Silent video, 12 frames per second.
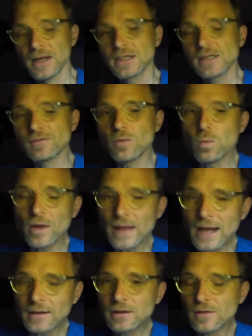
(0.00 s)
So on the one
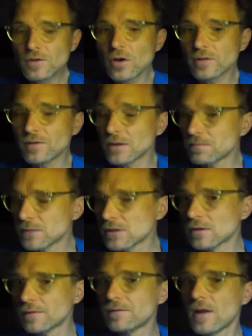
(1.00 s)
hand, you've got the
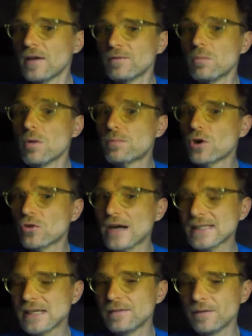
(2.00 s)
sort of the more
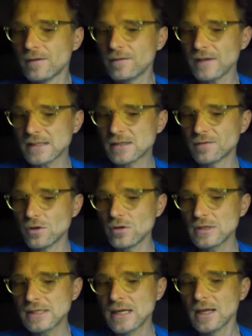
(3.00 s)
progressive
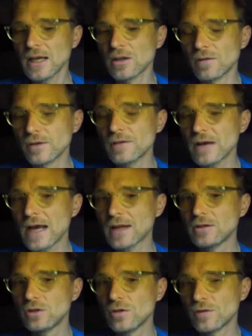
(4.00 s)
festivals, and on the other
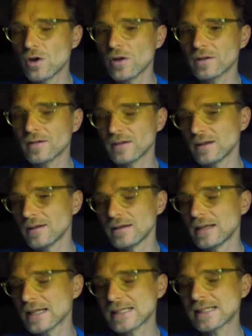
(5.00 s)
hand, you've got,
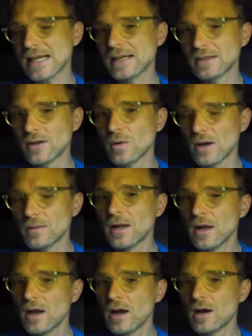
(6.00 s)
let's say,
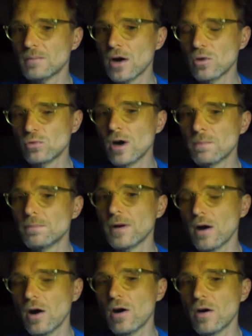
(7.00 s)
a rump
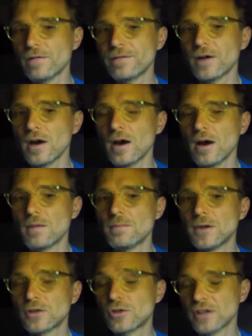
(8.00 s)
of
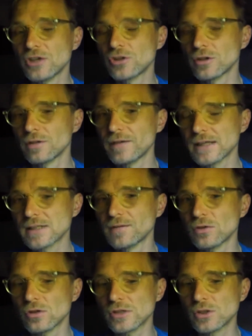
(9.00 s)
traditional
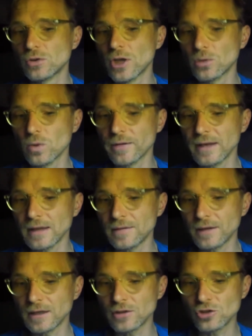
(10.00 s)
festivals who don't want anything to